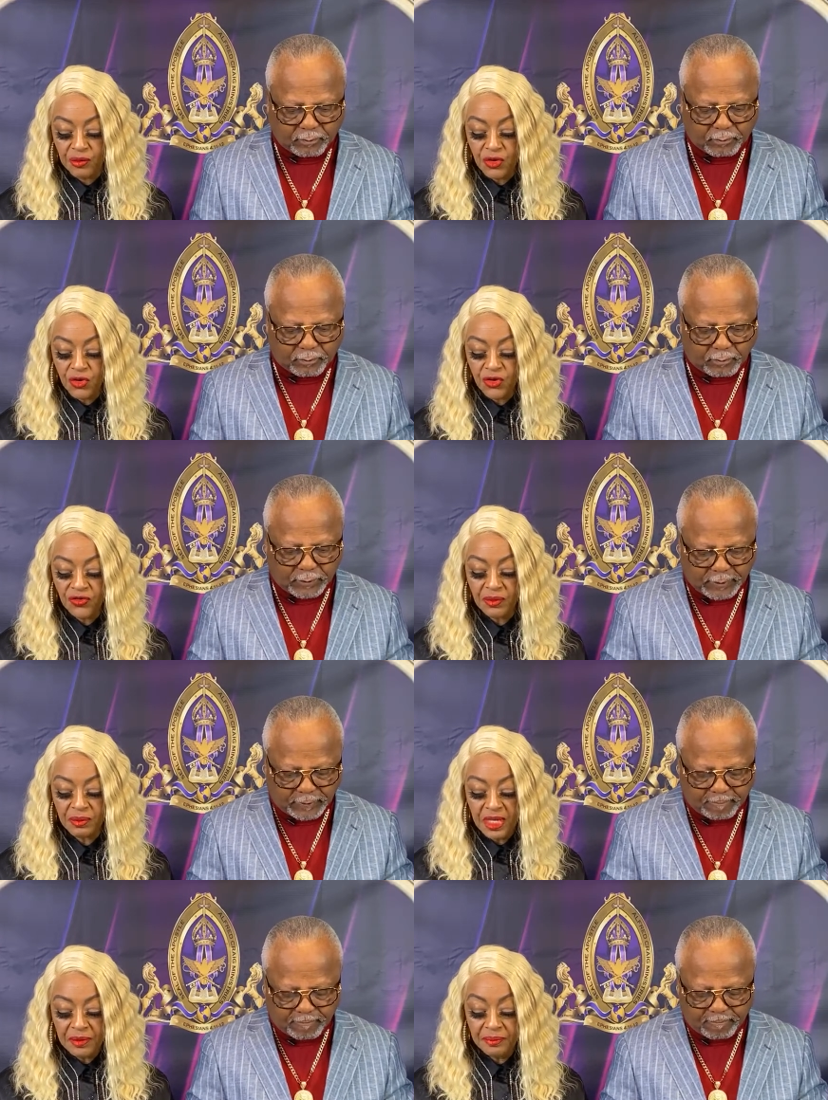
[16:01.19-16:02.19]
Speaker 1: to move,
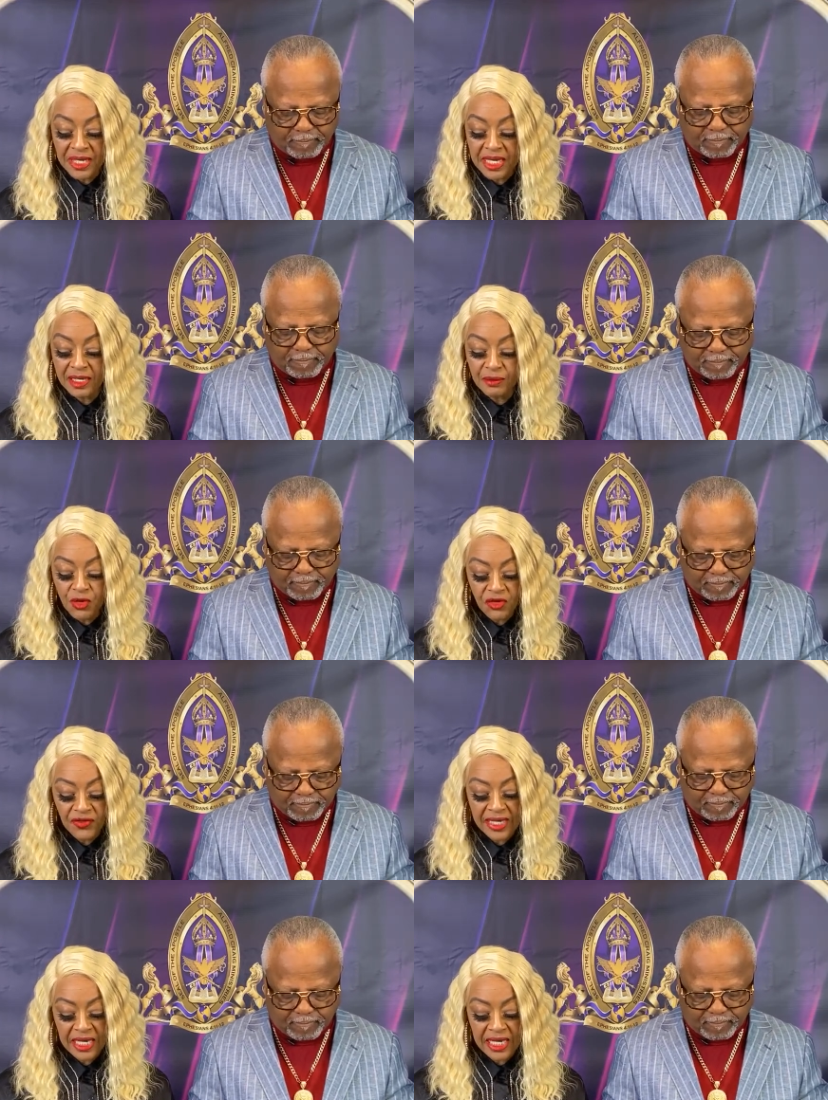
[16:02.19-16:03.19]
begin
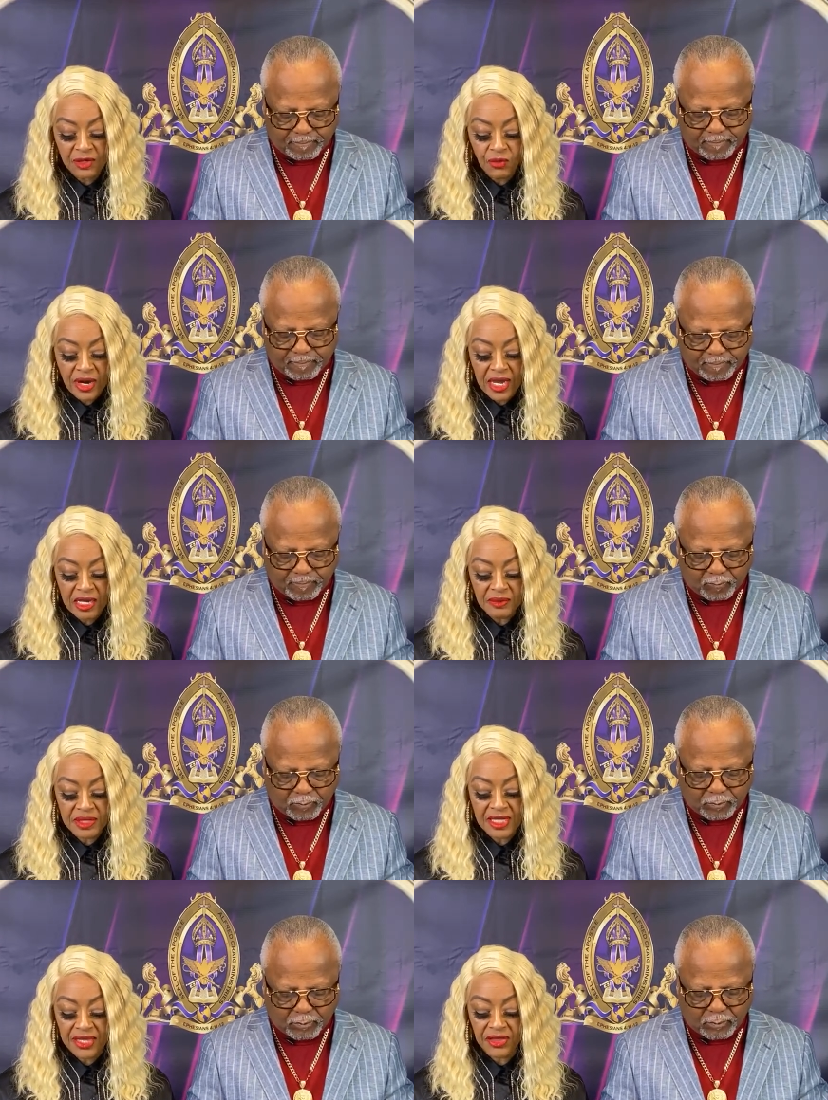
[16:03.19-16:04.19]
moving in
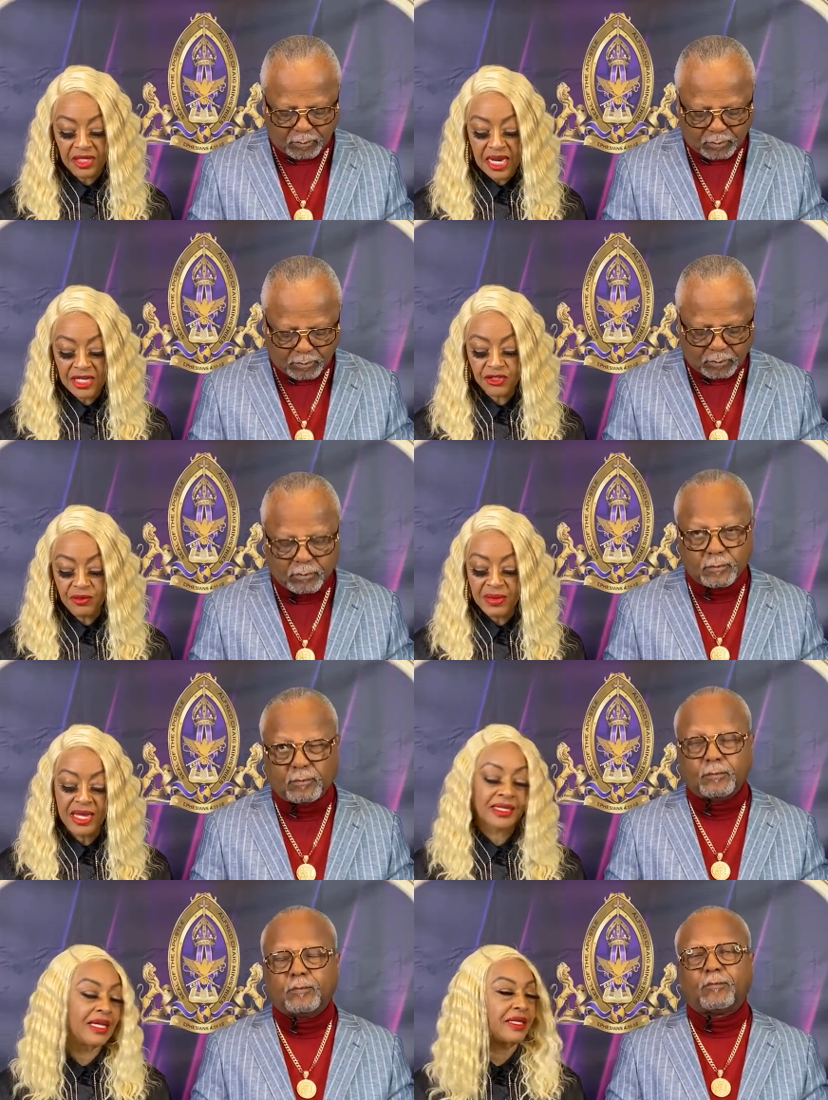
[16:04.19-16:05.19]
realms that the natural
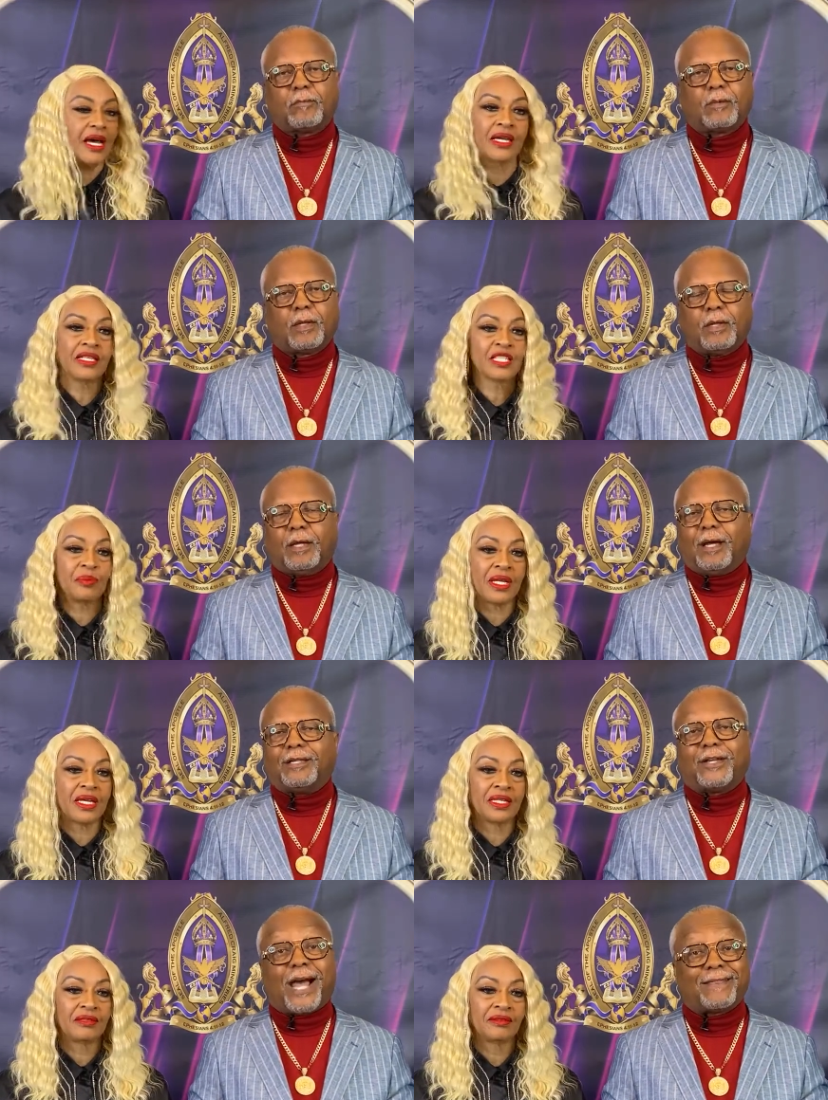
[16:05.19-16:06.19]
man cannot
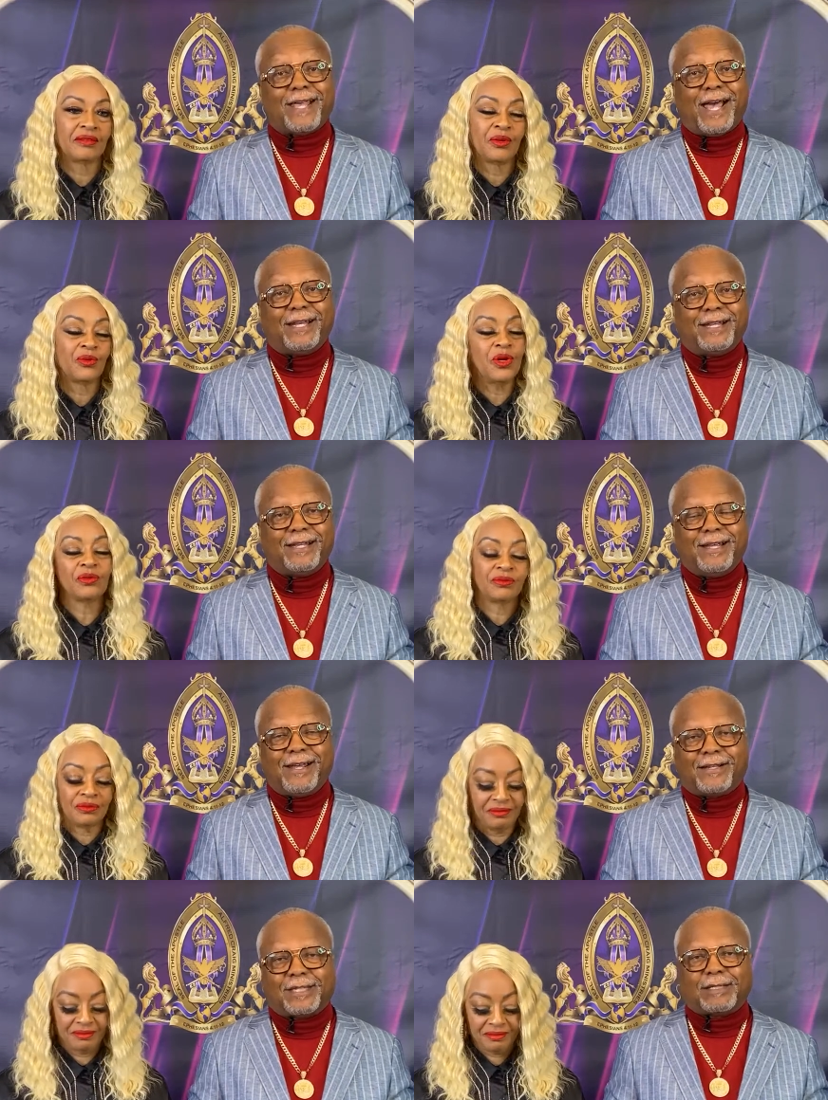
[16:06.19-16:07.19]
explain. You
Speaker 2: got that?
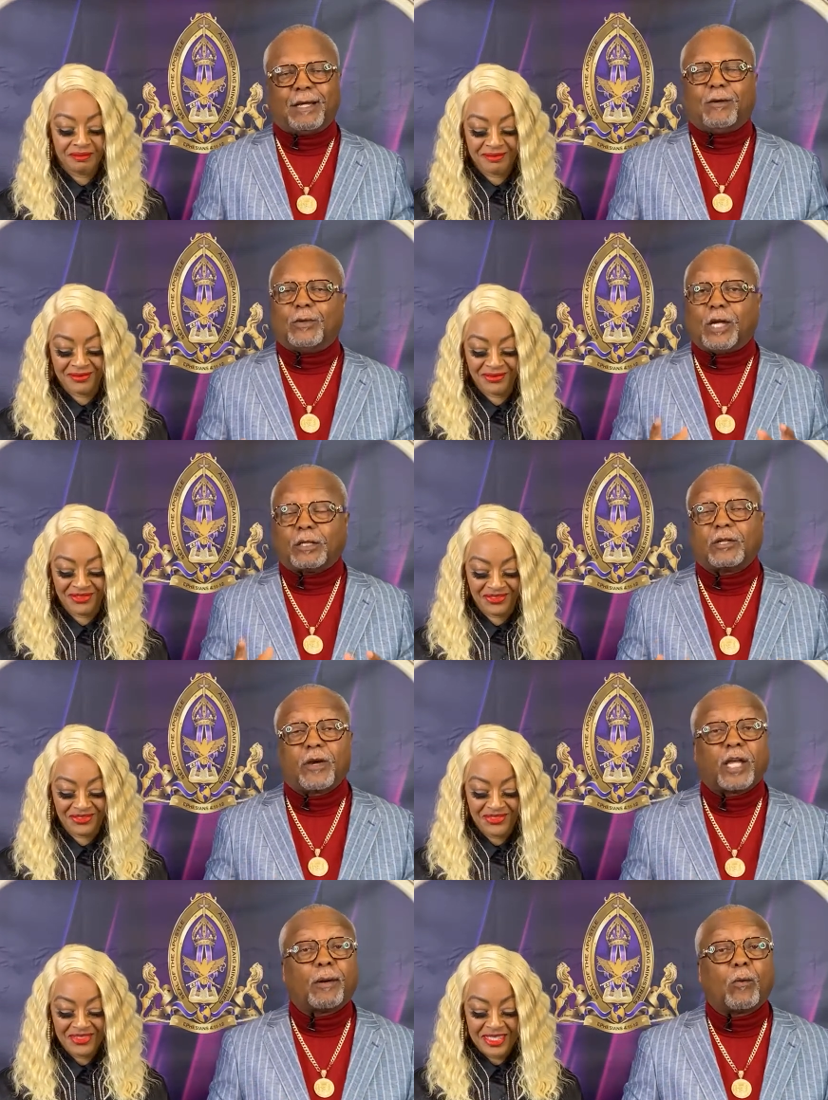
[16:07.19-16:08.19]
Sometimes, well, Dr.
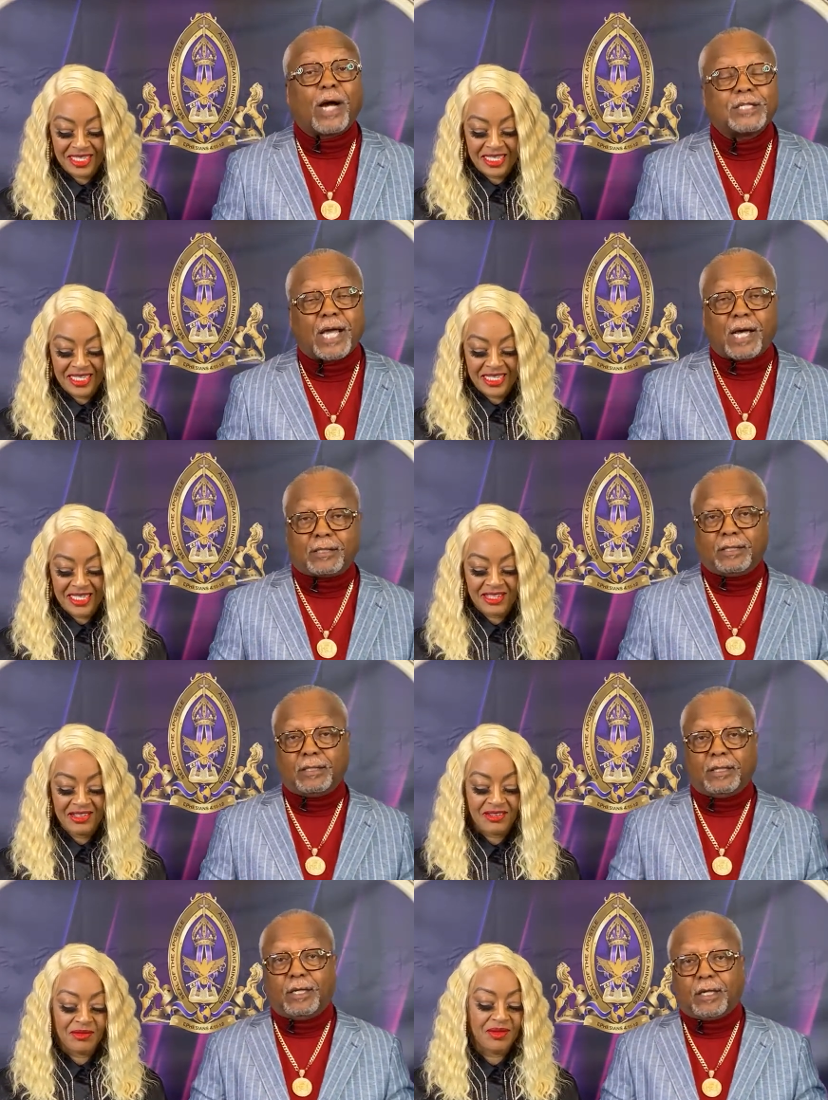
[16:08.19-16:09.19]
Craig, you gotta watch out.
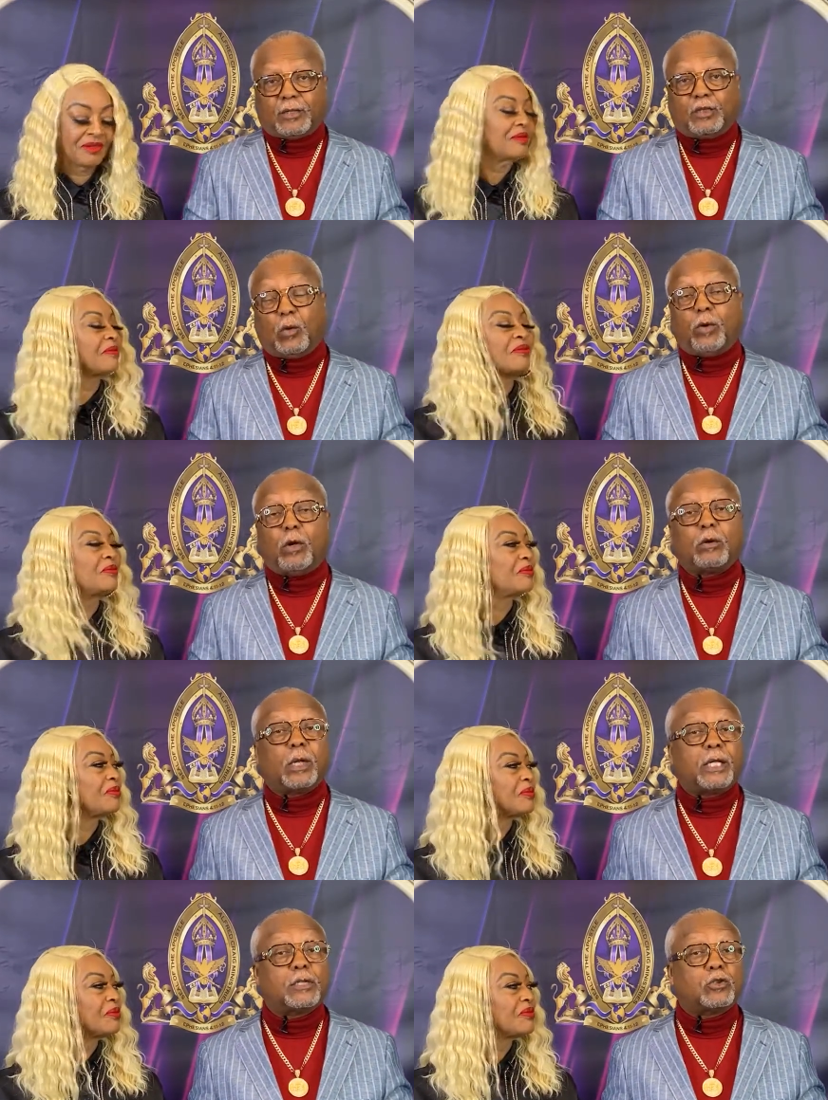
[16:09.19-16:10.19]
Because you know, we don't
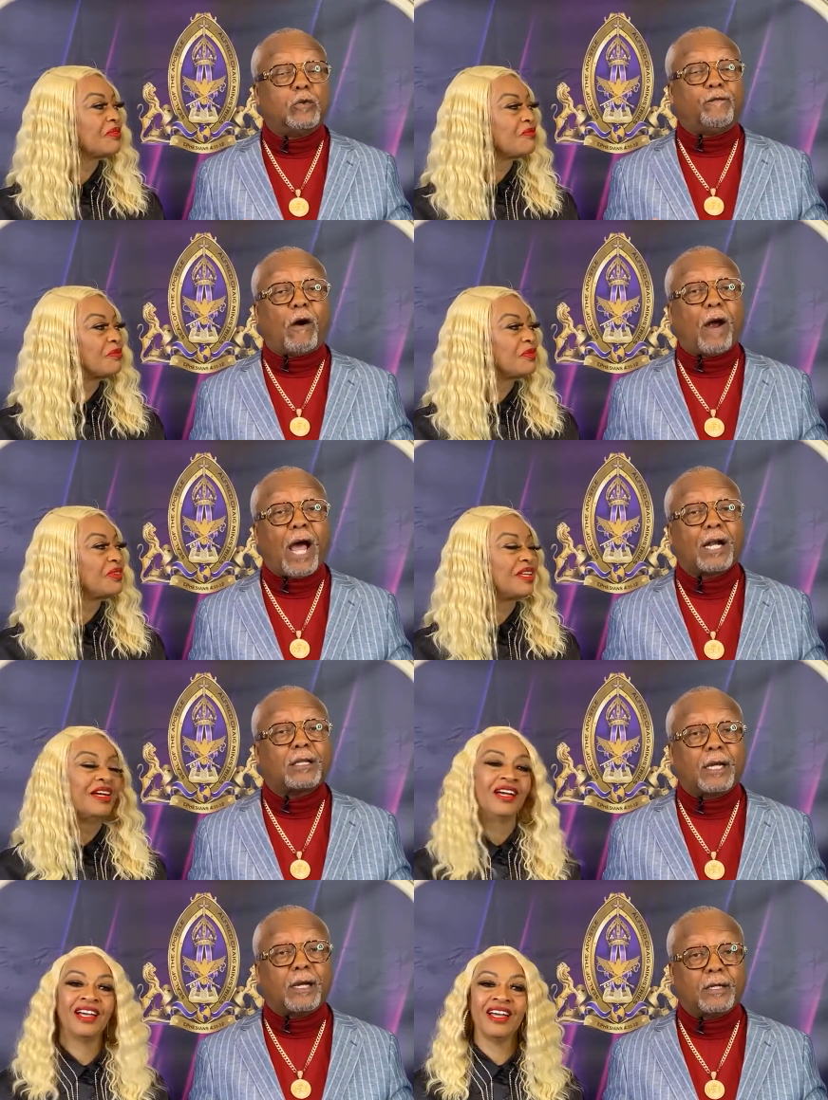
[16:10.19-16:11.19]
going to get too far out
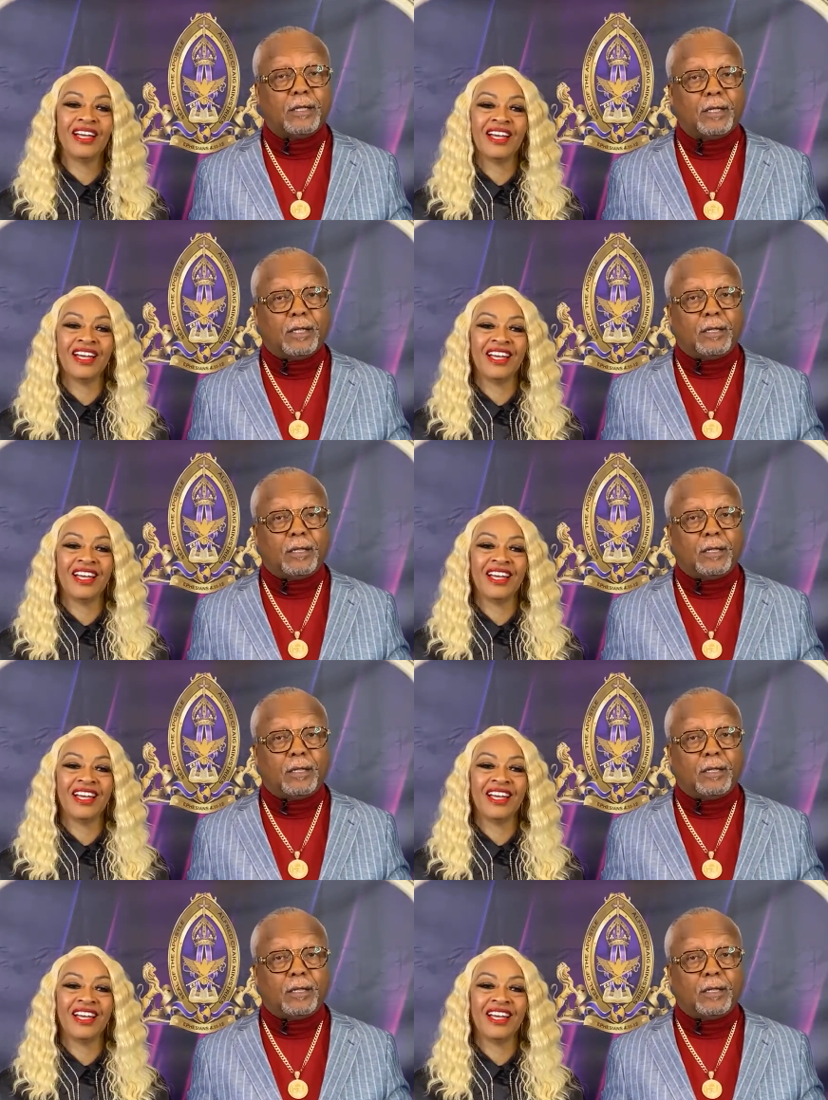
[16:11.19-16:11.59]
of there.